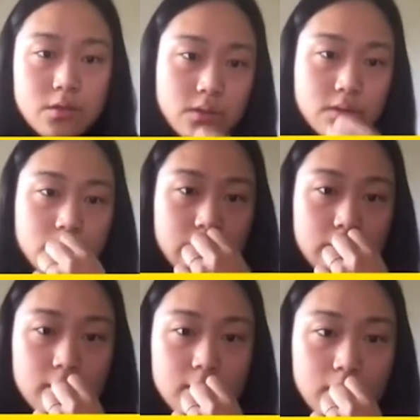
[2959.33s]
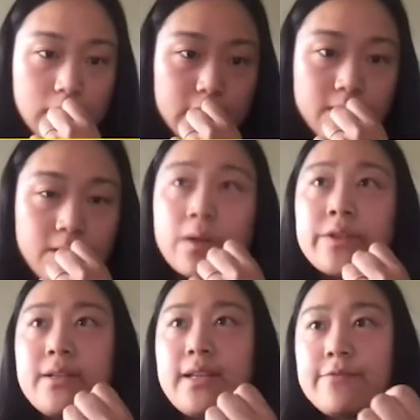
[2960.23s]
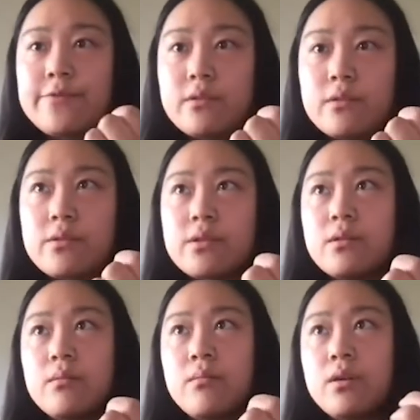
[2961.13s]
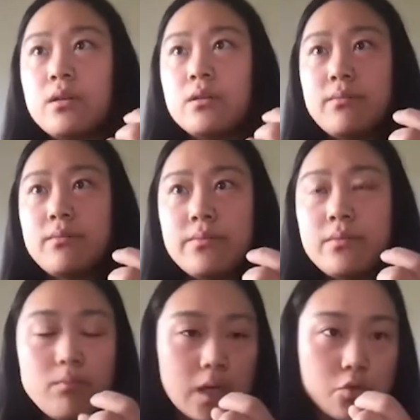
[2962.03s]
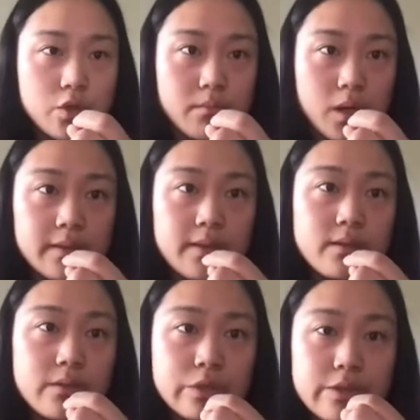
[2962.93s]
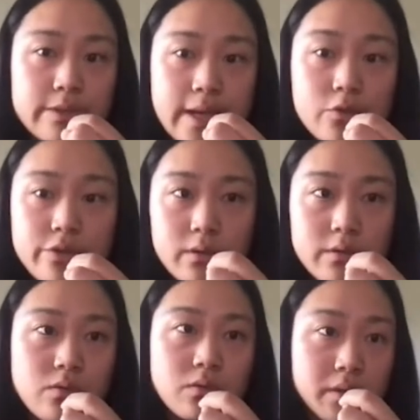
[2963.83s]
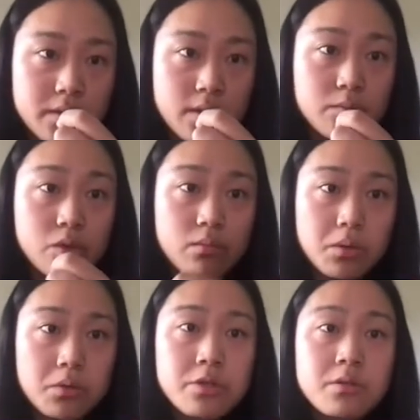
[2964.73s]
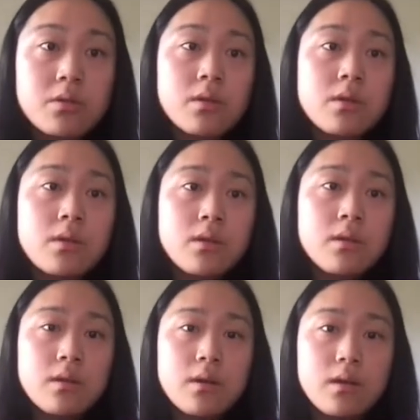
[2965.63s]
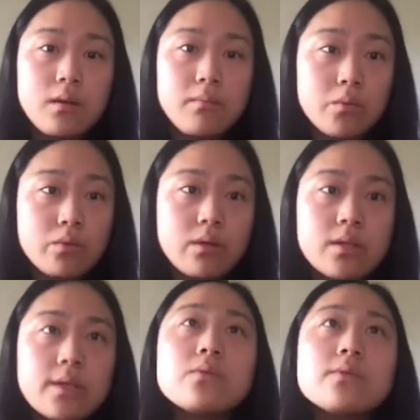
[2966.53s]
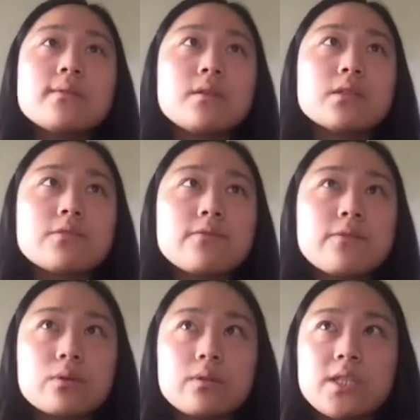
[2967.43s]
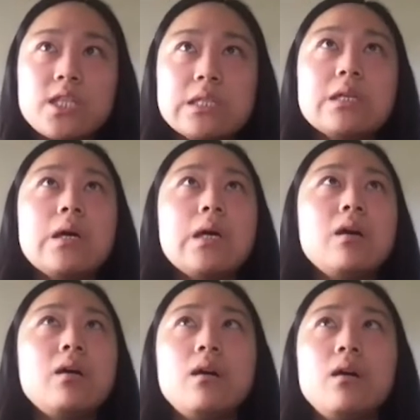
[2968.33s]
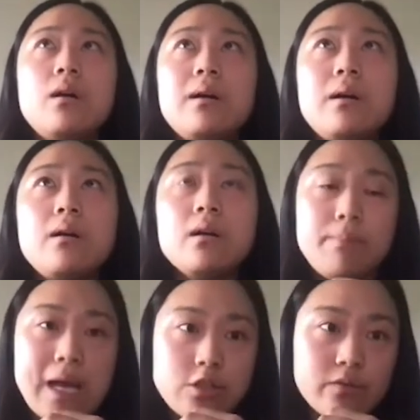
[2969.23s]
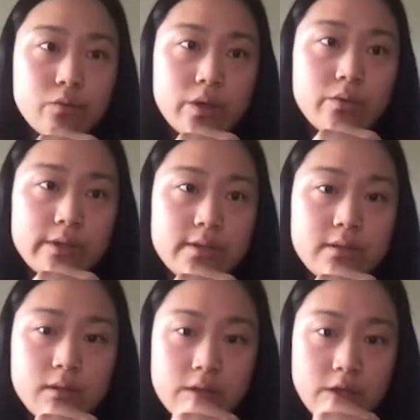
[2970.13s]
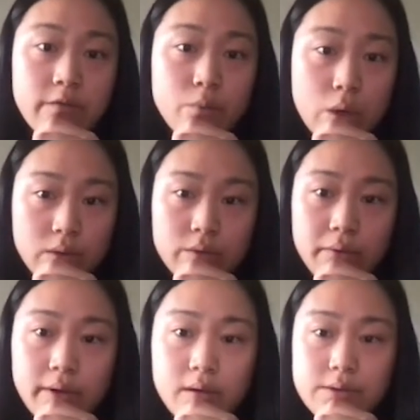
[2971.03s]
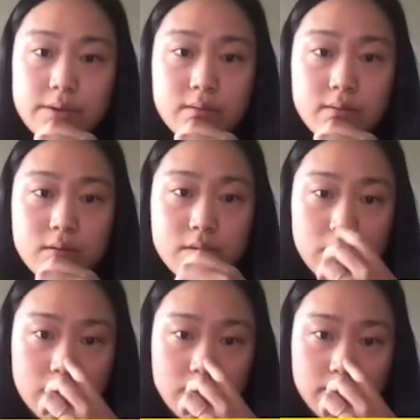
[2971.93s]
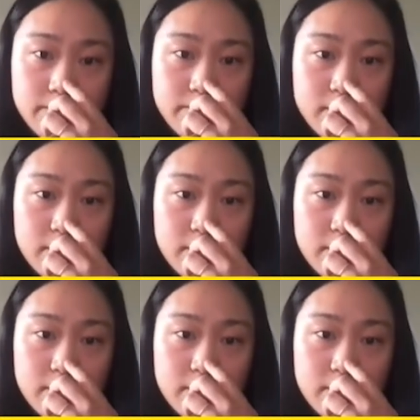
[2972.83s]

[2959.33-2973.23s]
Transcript: So on the left, there's a Longframe process, which is actually also an ensemble approach. But we're only using it for the a batch of queries instead of one query, because I